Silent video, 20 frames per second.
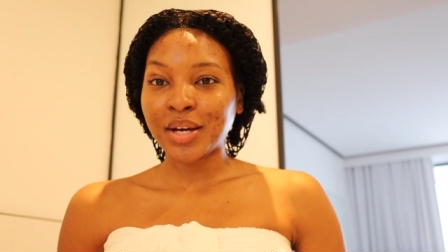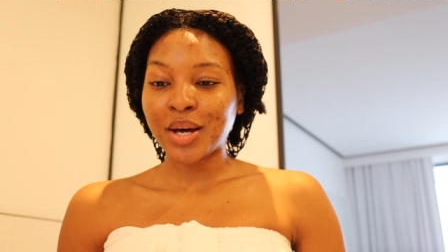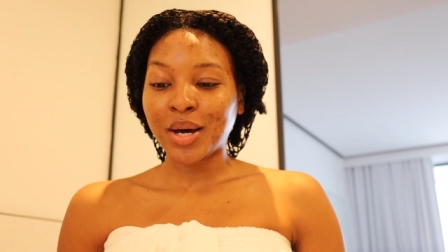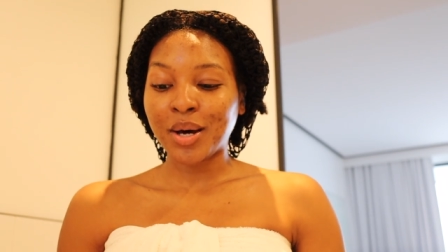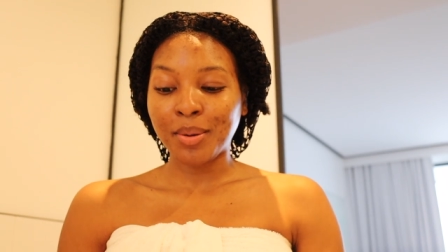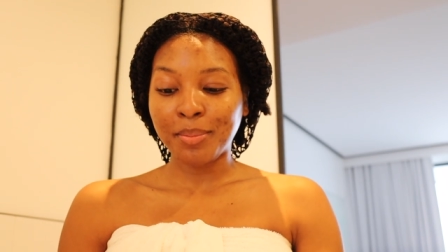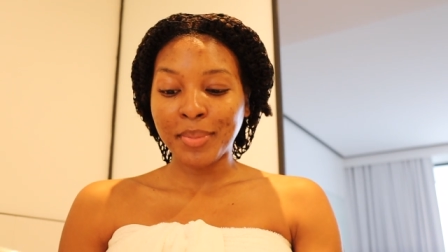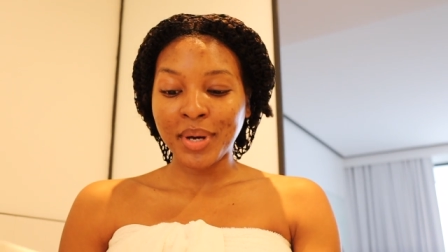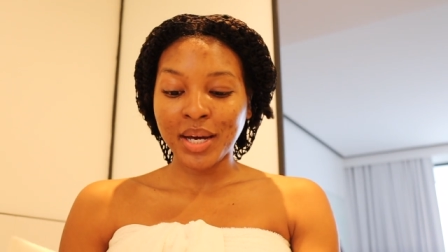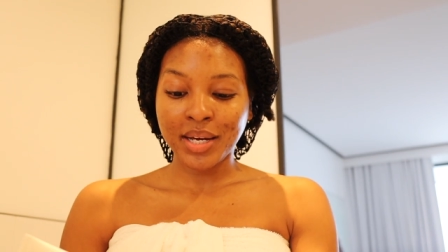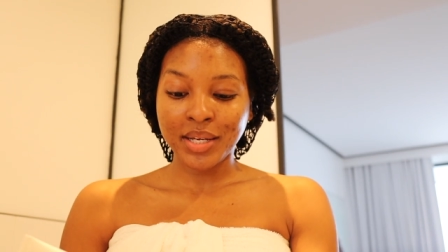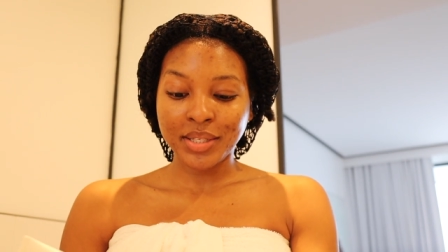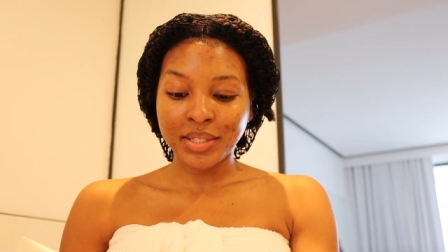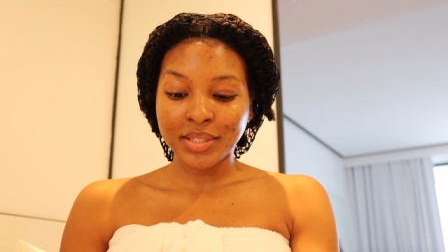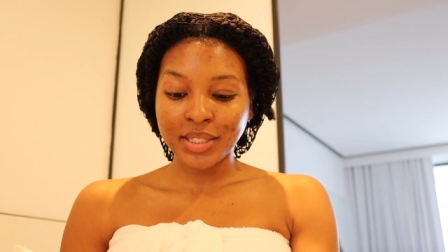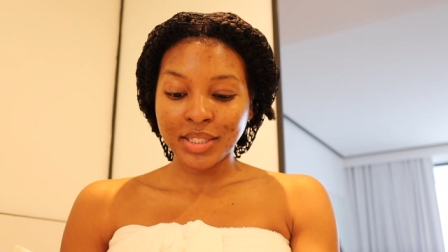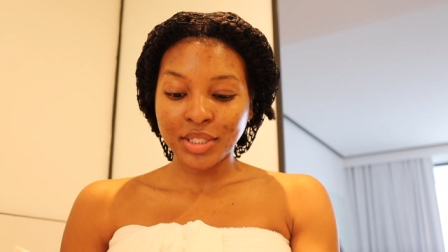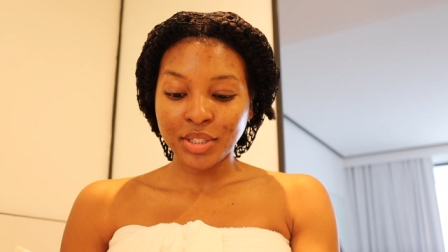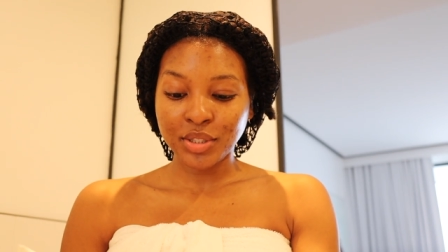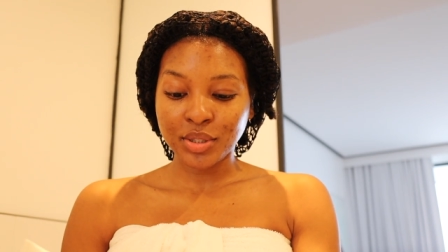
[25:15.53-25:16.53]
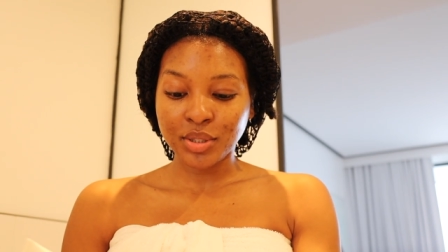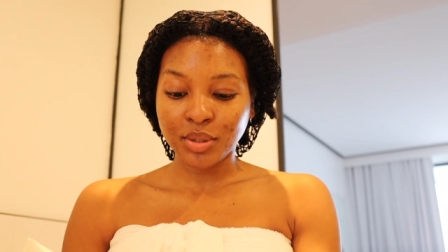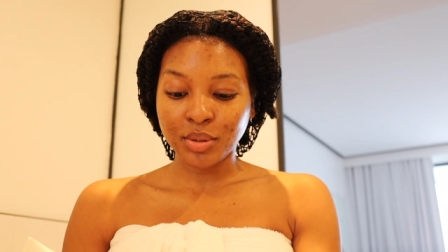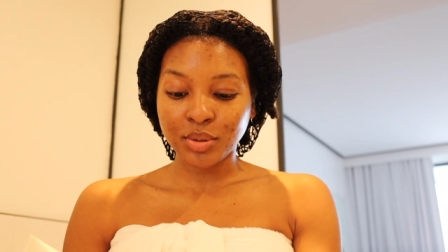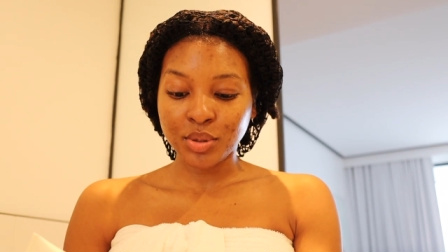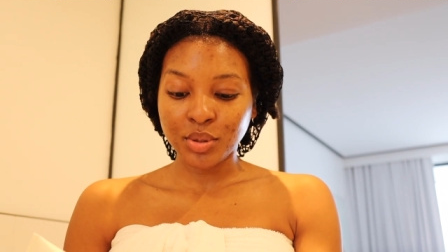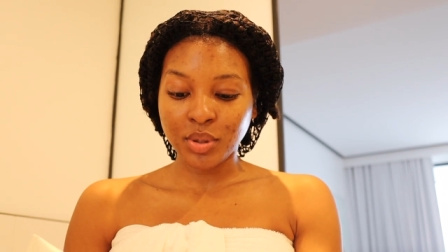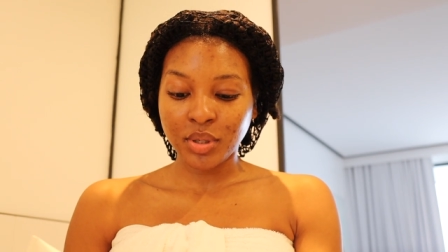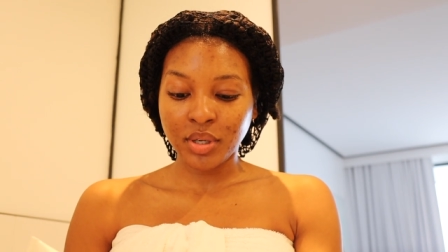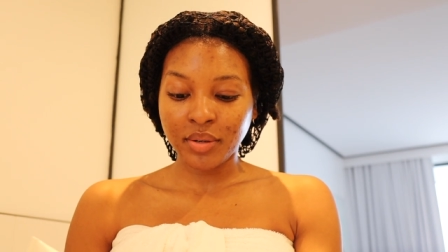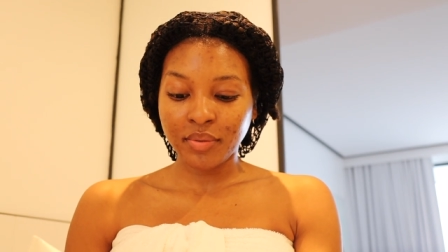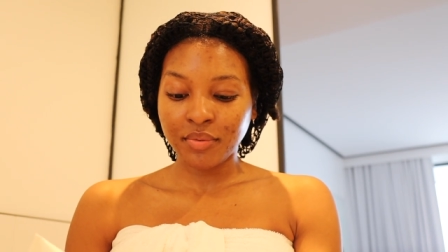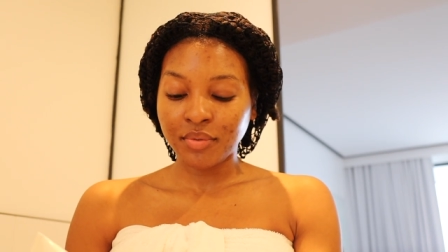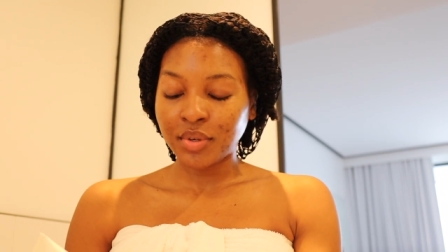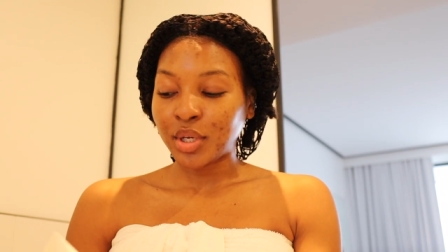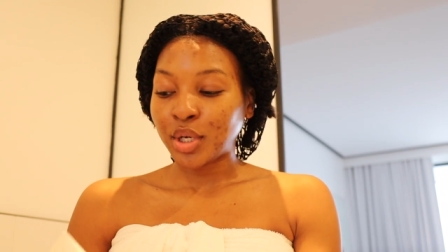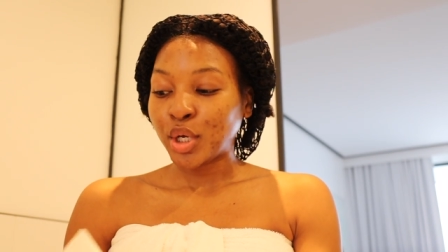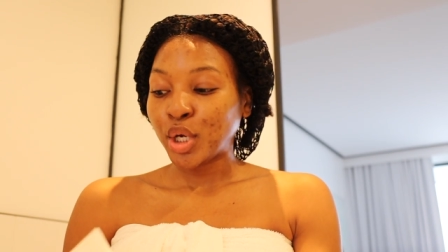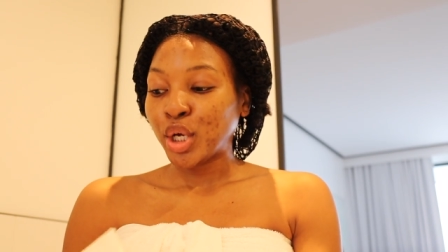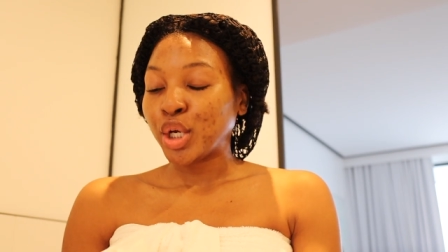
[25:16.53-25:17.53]
oh my god your skin is so sore
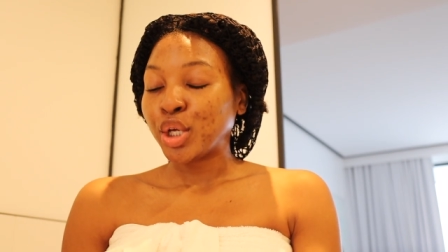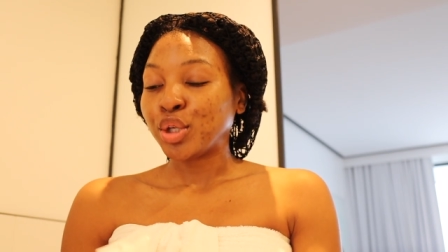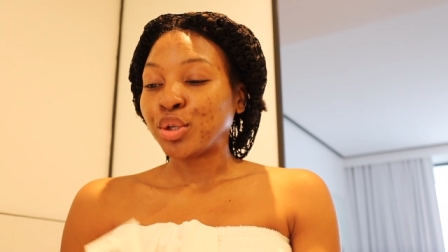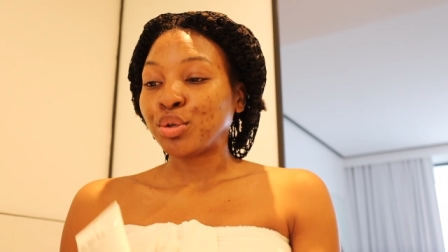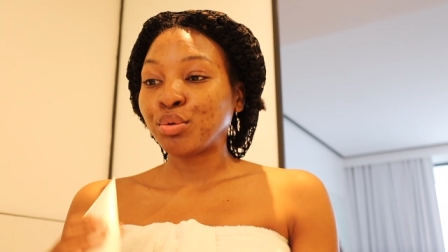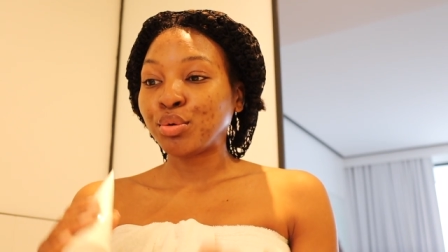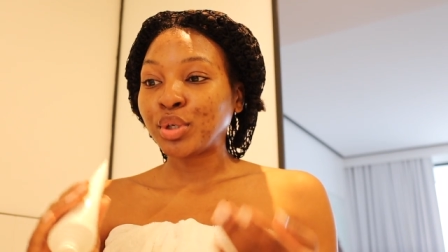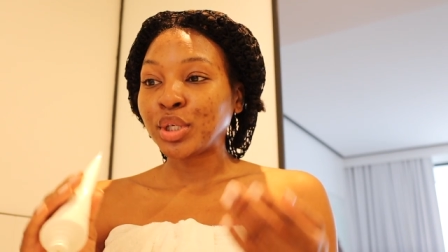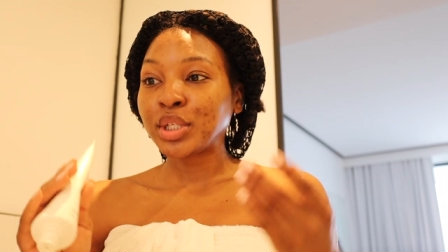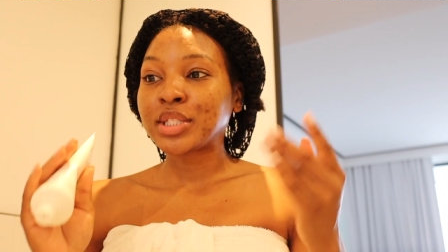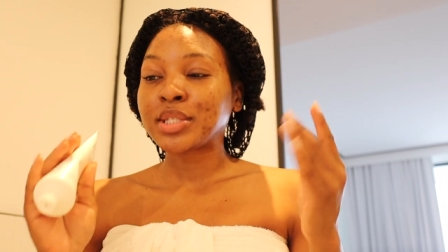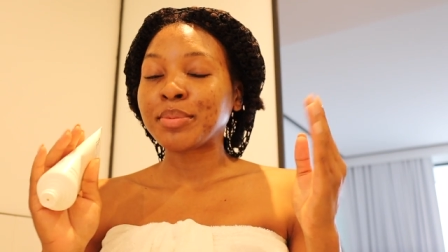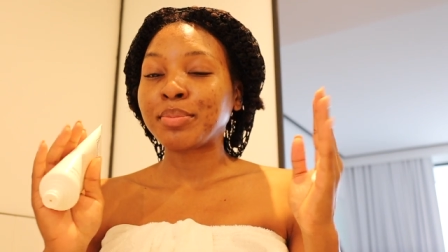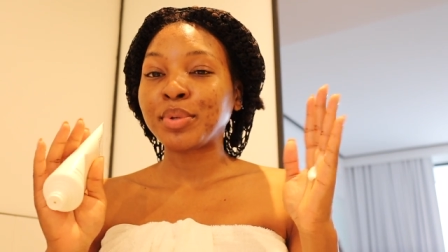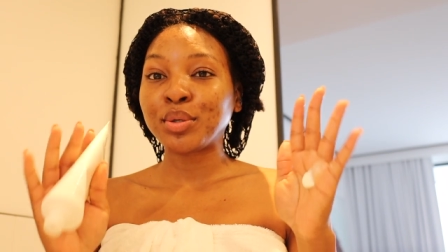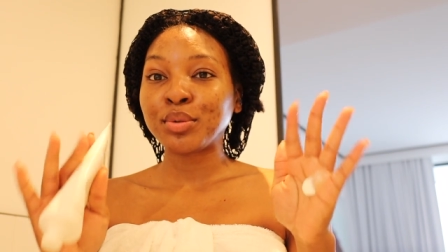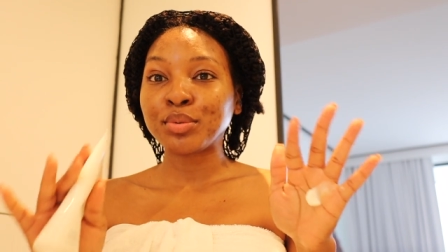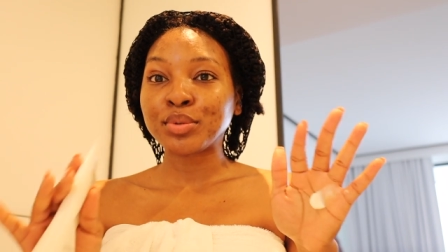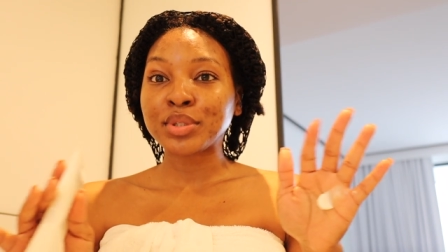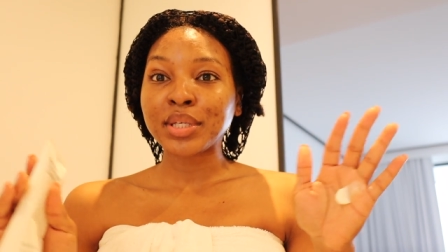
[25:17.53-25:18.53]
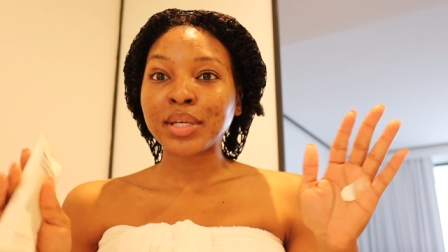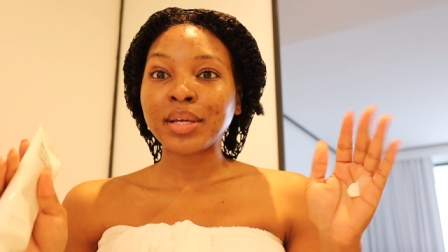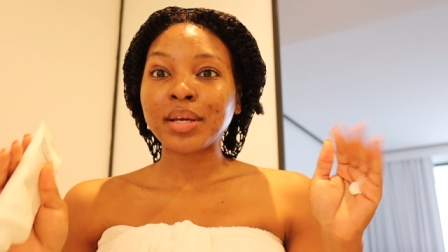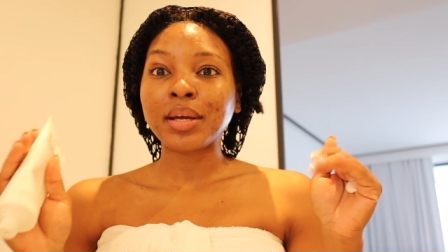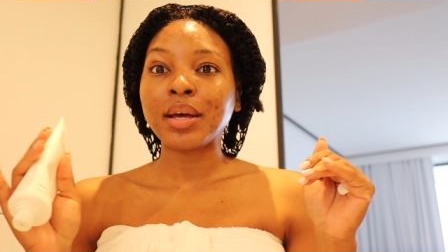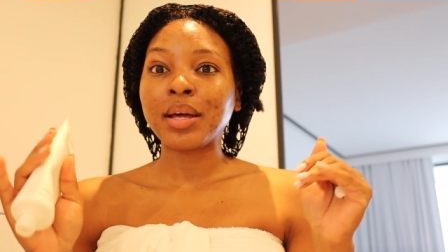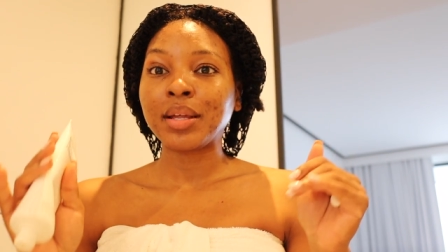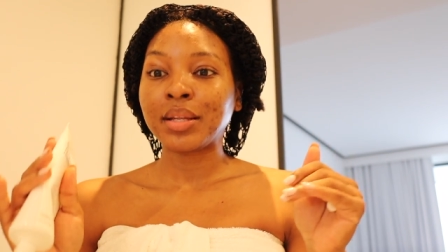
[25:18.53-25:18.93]
you need to be using